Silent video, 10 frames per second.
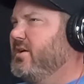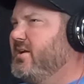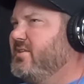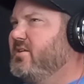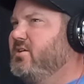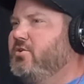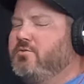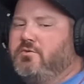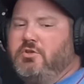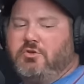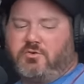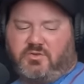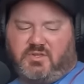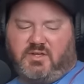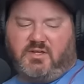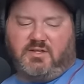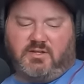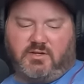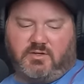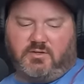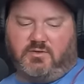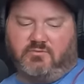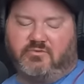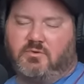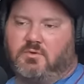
And I think you're thinking of